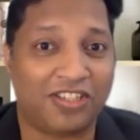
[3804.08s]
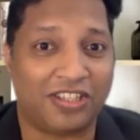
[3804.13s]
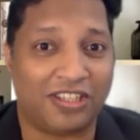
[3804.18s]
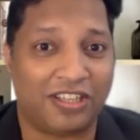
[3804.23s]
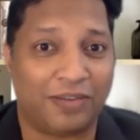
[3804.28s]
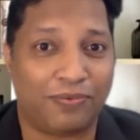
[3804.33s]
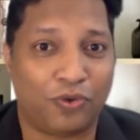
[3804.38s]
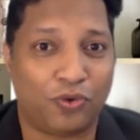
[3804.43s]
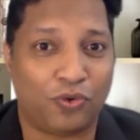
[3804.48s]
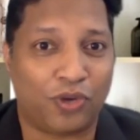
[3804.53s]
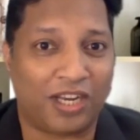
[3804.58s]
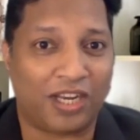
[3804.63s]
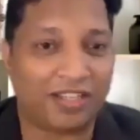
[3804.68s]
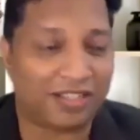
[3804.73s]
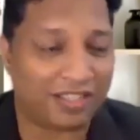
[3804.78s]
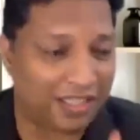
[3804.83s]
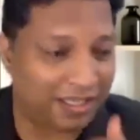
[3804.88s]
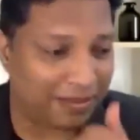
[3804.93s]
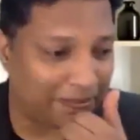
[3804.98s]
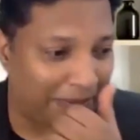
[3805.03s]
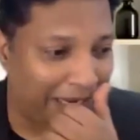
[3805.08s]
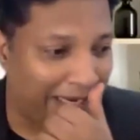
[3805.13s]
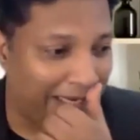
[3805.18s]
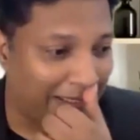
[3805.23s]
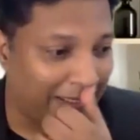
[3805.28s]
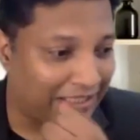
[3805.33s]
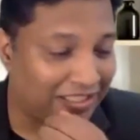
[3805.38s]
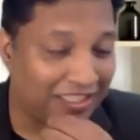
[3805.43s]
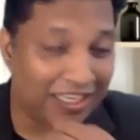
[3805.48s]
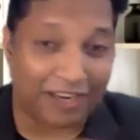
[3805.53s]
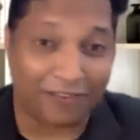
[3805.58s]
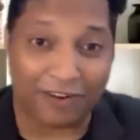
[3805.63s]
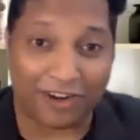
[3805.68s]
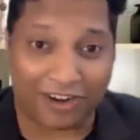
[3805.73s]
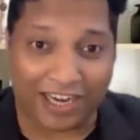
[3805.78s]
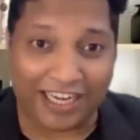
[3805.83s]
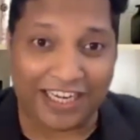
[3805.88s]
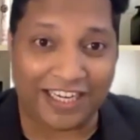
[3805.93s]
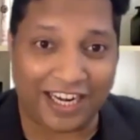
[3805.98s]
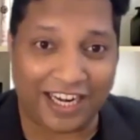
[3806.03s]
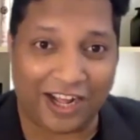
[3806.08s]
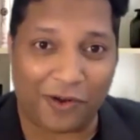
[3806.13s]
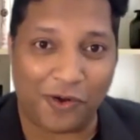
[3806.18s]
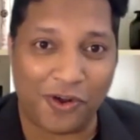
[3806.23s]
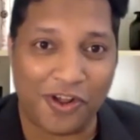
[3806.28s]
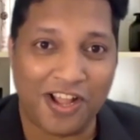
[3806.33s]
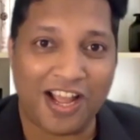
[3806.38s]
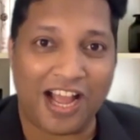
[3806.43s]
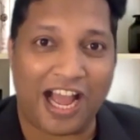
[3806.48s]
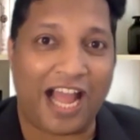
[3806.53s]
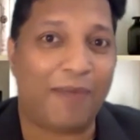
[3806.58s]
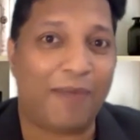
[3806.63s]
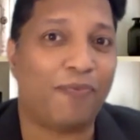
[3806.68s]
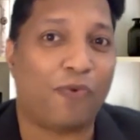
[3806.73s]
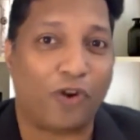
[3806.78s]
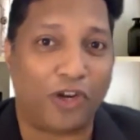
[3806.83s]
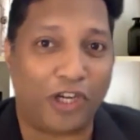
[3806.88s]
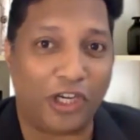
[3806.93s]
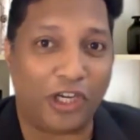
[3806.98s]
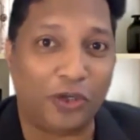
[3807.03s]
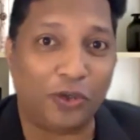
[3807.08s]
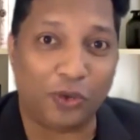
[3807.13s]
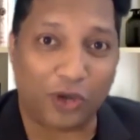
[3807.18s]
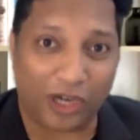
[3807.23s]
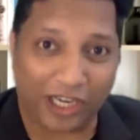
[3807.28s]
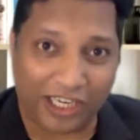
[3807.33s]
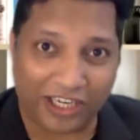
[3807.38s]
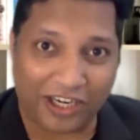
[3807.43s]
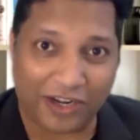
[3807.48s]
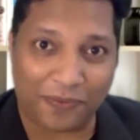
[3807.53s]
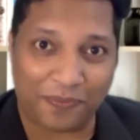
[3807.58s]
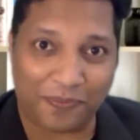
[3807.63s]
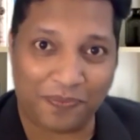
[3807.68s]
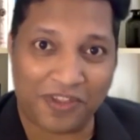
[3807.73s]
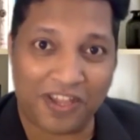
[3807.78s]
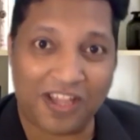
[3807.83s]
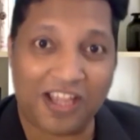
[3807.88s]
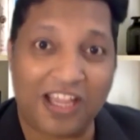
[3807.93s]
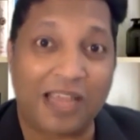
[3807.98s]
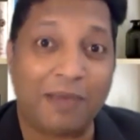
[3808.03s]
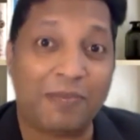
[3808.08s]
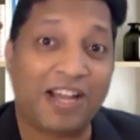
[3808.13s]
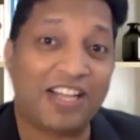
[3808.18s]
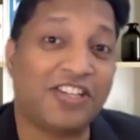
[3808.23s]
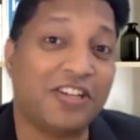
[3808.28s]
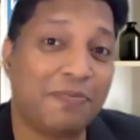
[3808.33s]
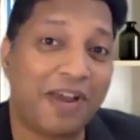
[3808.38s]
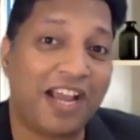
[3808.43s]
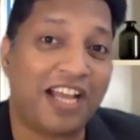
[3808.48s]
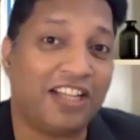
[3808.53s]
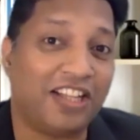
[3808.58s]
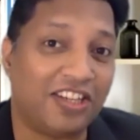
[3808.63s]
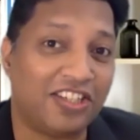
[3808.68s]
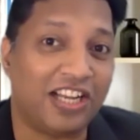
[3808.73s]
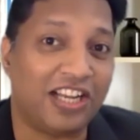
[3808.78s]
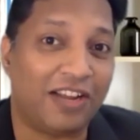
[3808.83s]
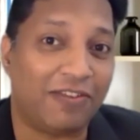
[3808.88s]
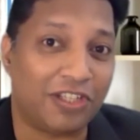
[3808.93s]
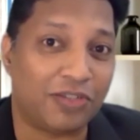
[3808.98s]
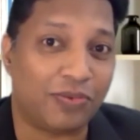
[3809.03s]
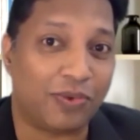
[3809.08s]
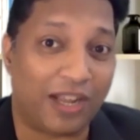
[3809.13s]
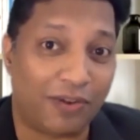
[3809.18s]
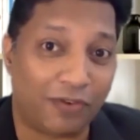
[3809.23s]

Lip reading: if you can see my energy level right now, I'm 42 right now. Imagine my energy levels when I was